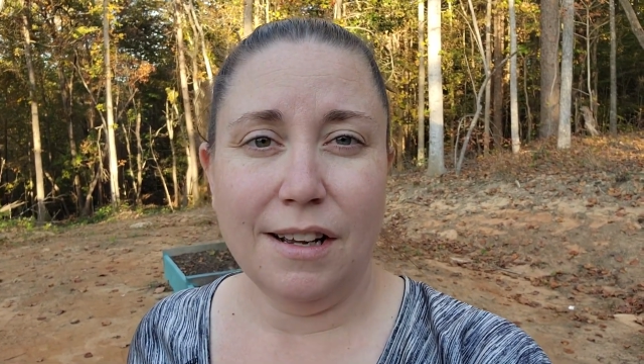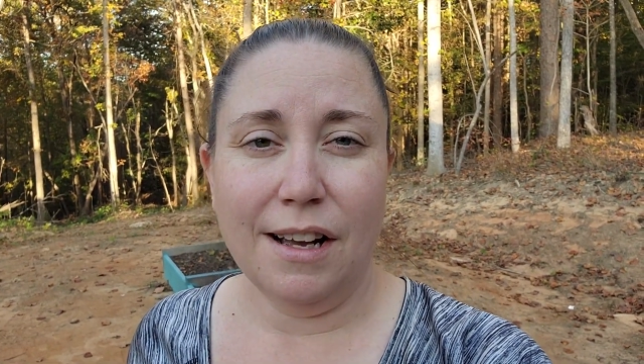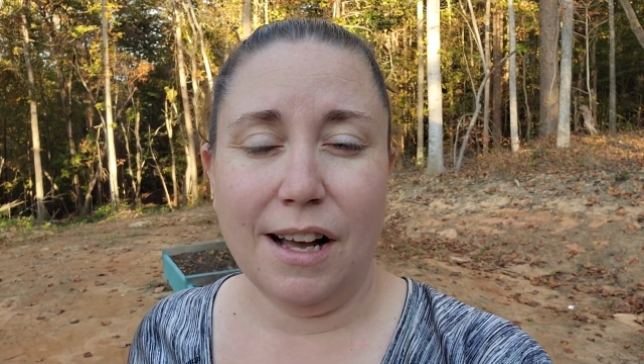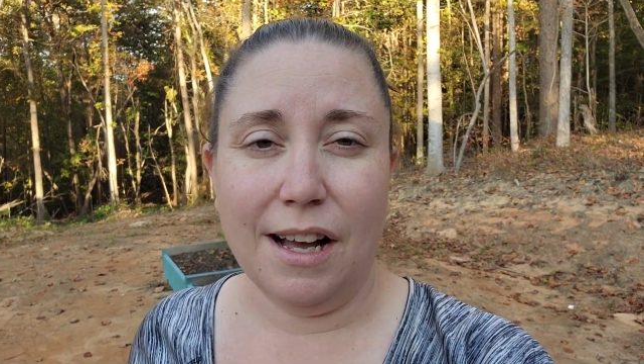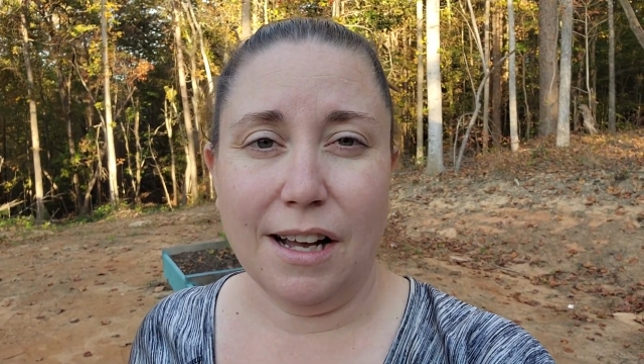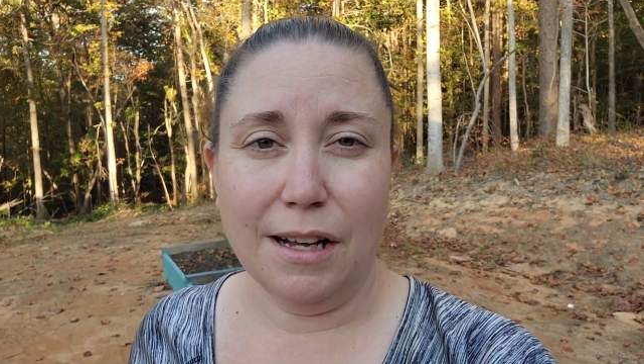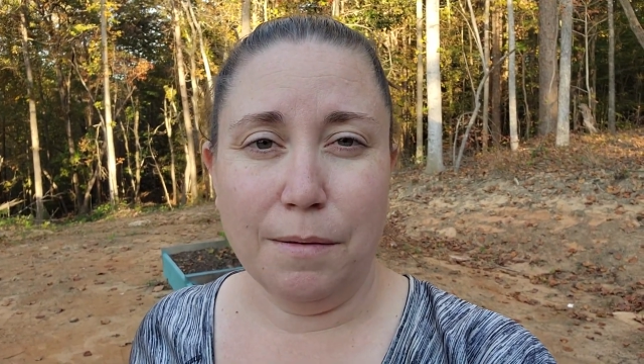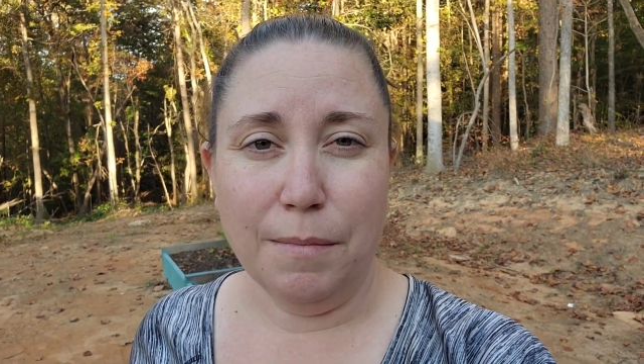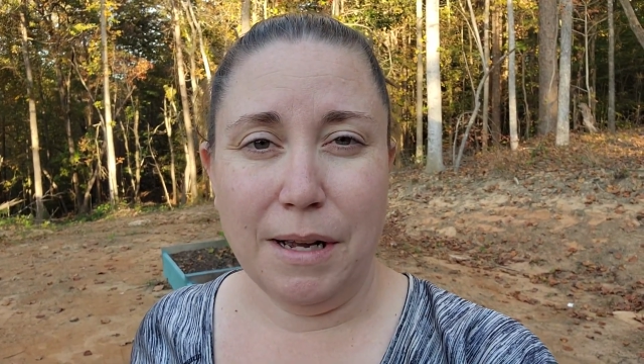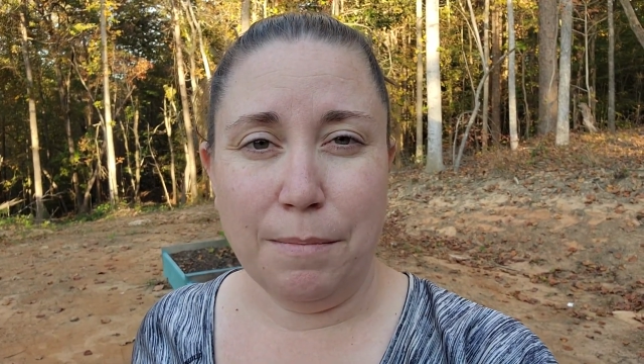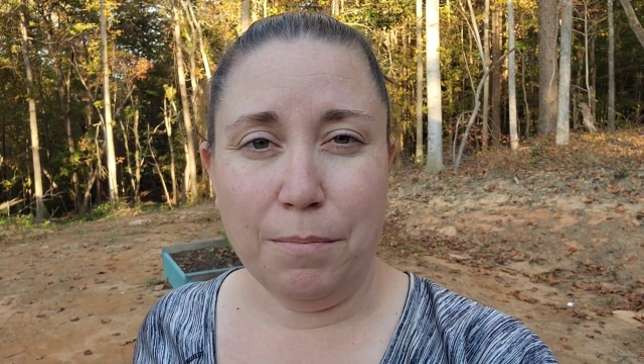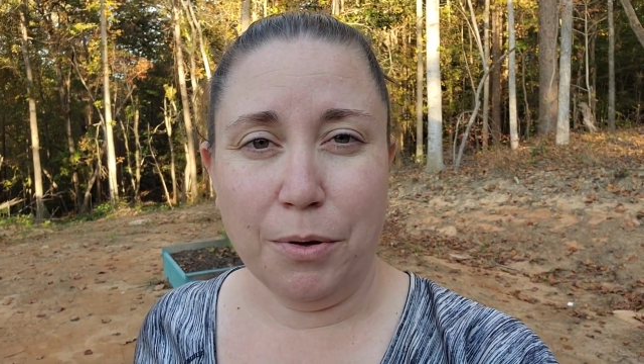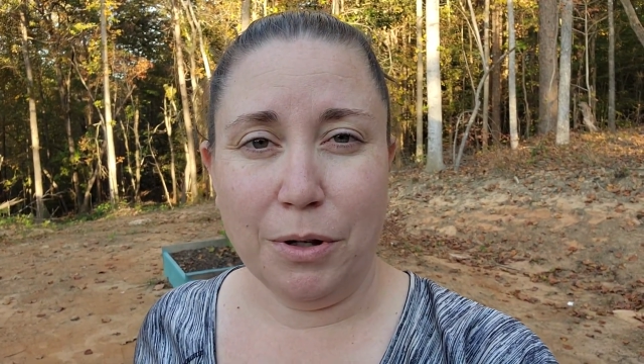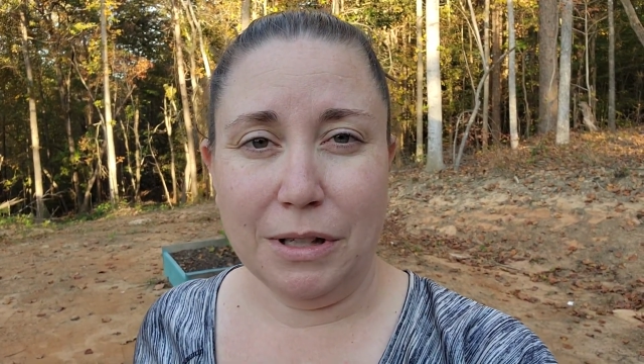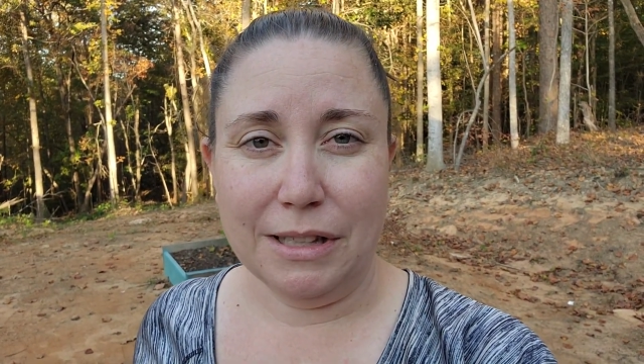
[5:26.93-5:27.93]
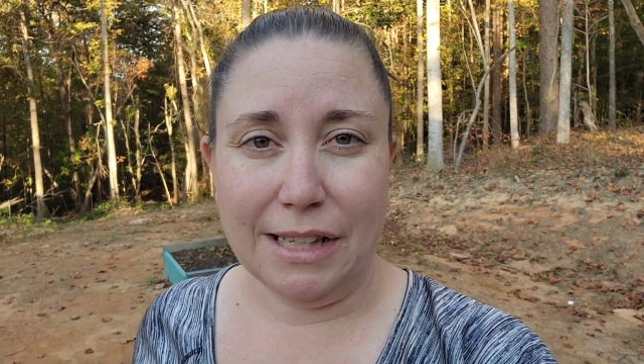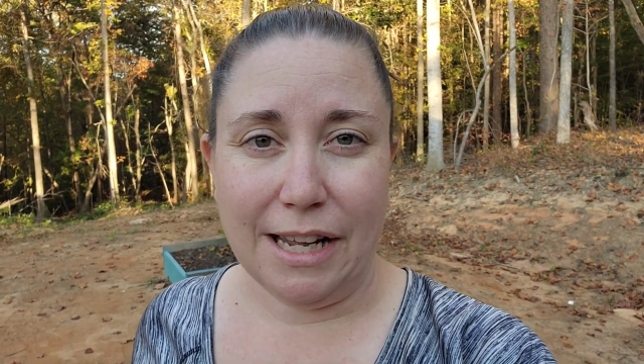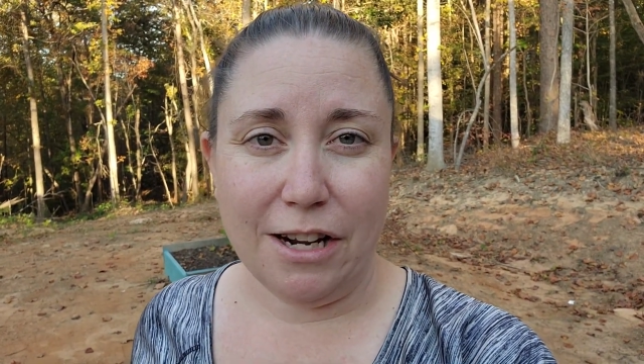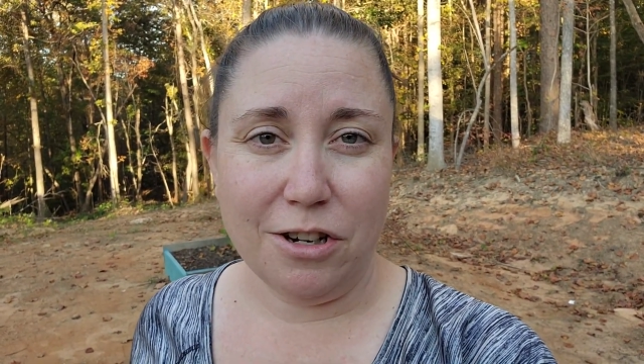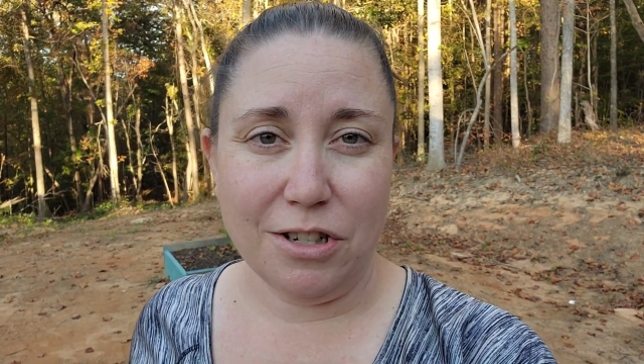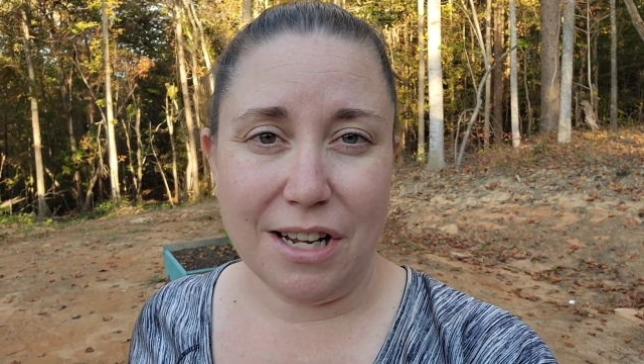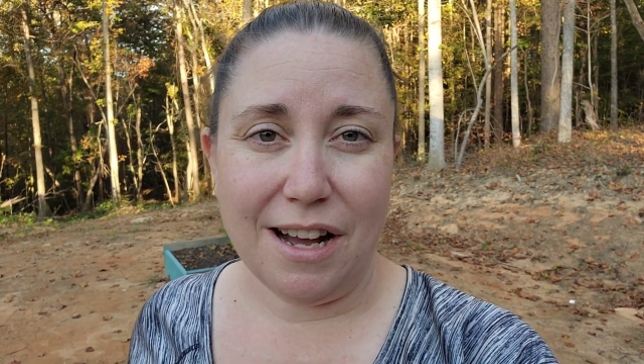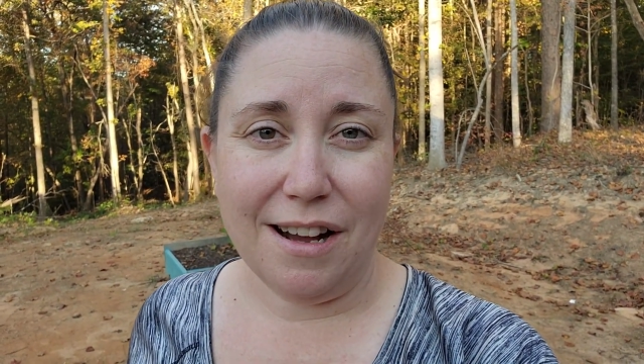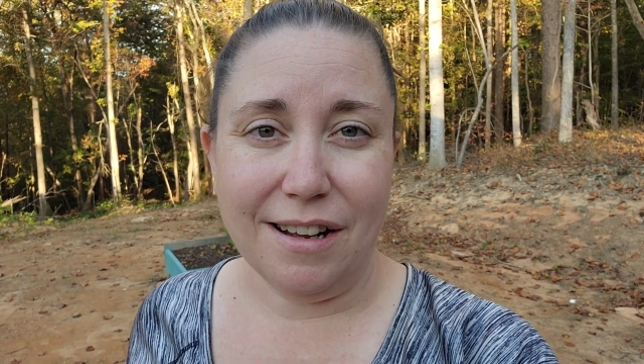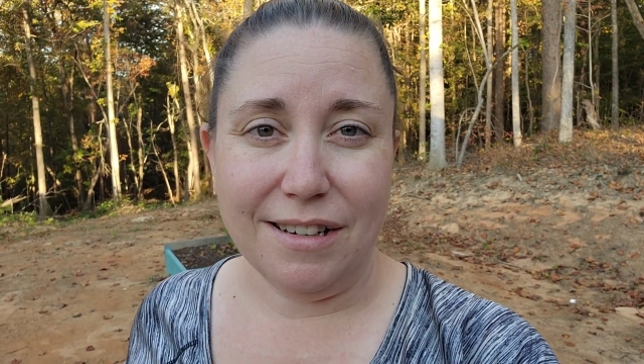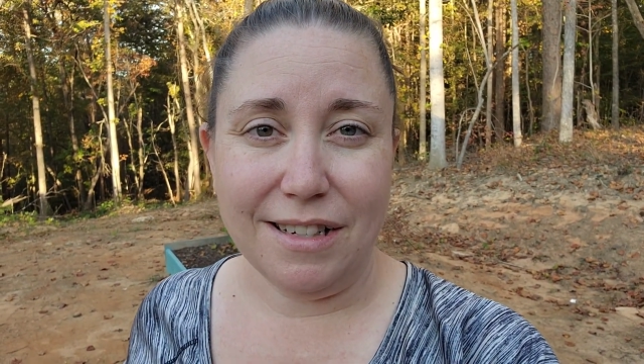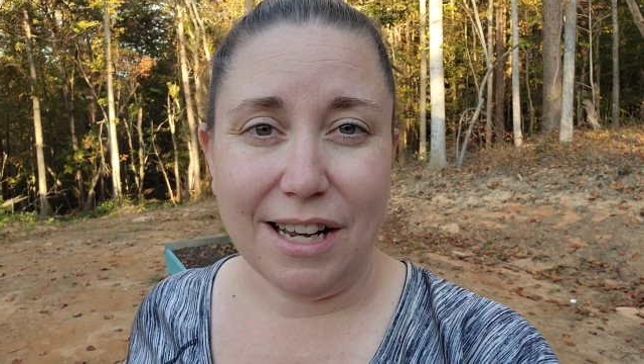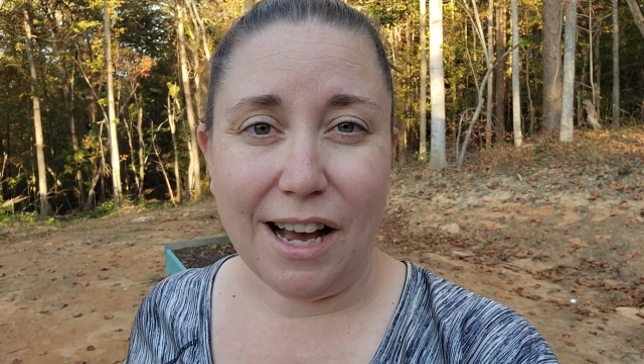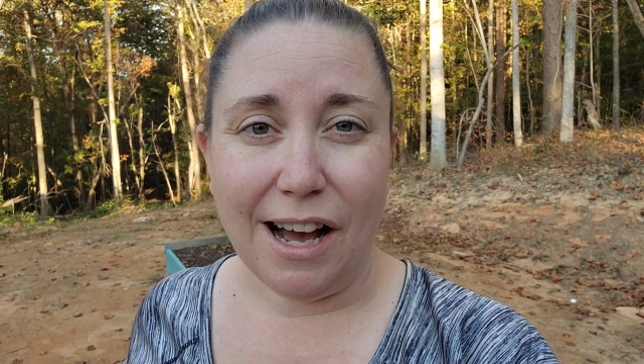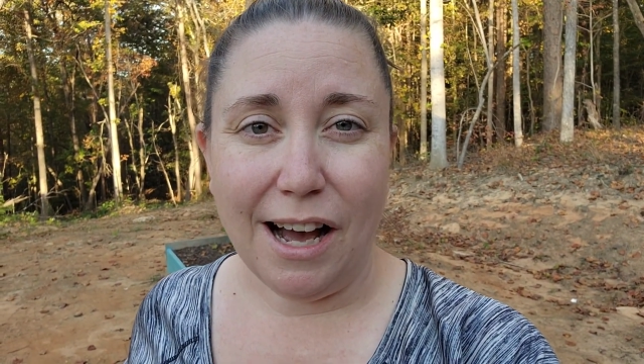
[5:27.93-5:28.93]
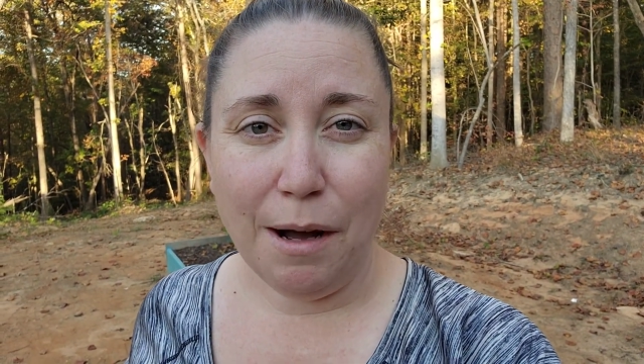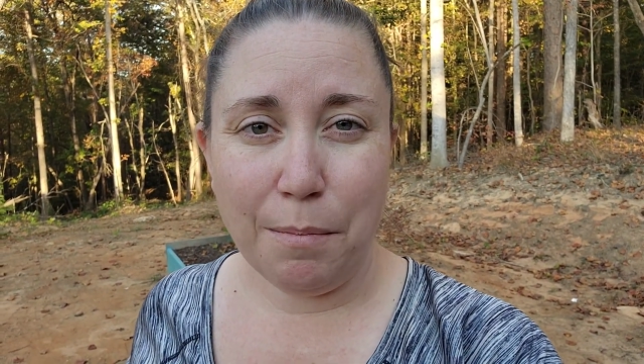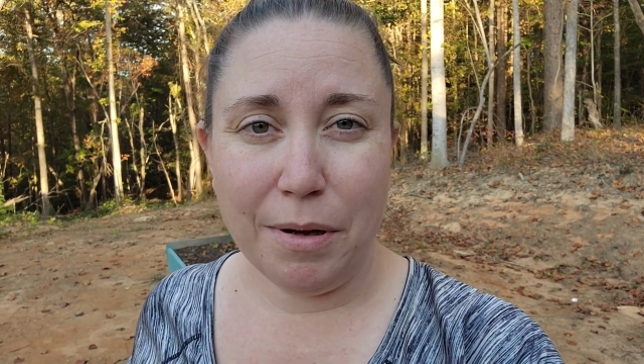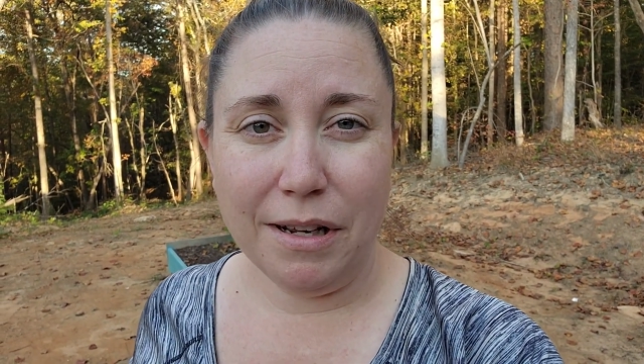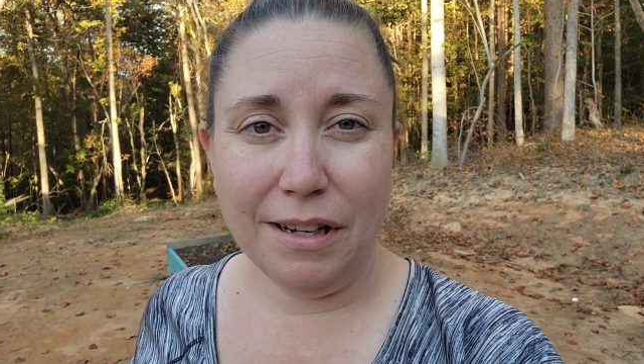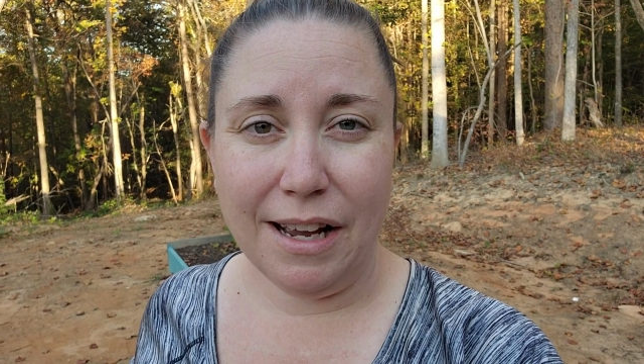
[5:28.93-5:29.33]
and putting layers on top